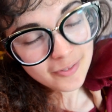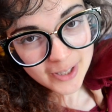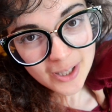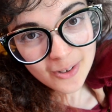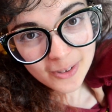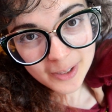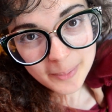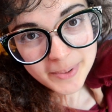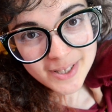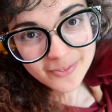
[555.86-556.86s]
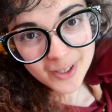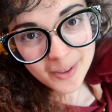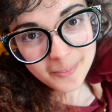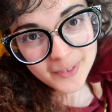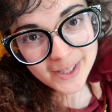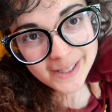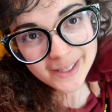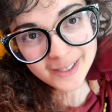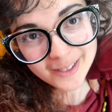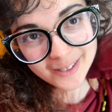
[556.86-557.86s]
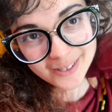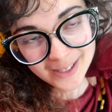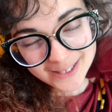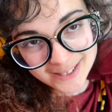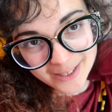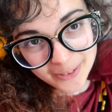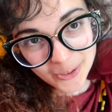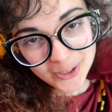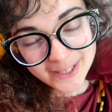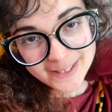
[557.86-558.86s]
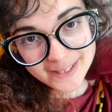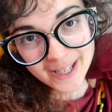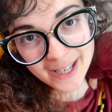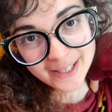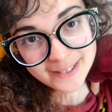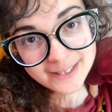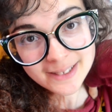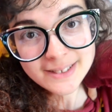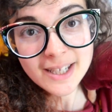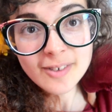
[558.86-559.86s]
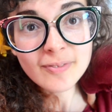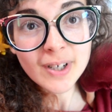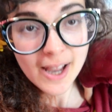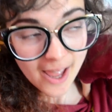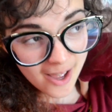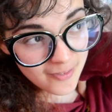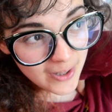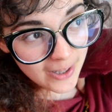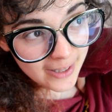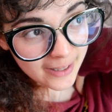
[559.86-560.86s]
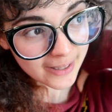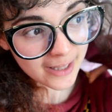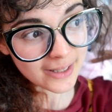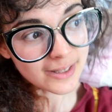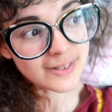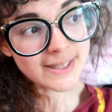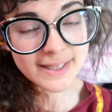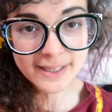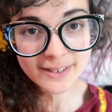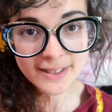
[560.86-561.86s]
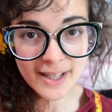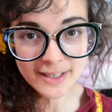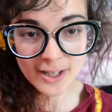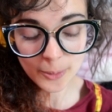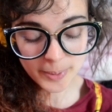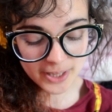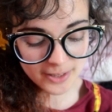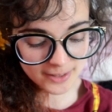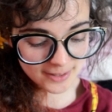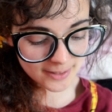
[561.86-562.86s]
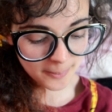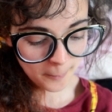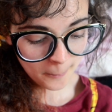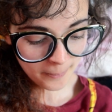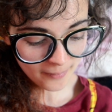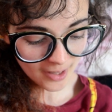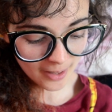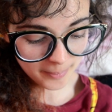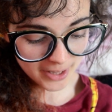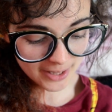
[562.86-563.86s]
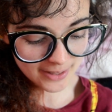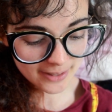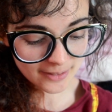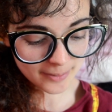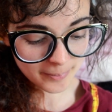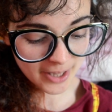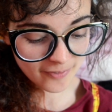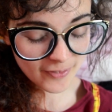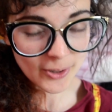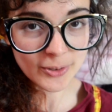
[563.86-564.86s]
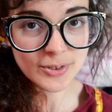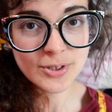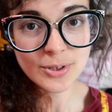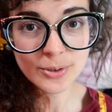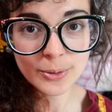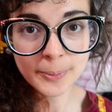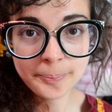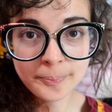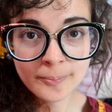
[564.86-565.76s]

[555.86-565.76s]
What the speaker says: video clips from the classes I recorded today. That's gonna take forever, and I can't use the internet now because I'm connecting my phone to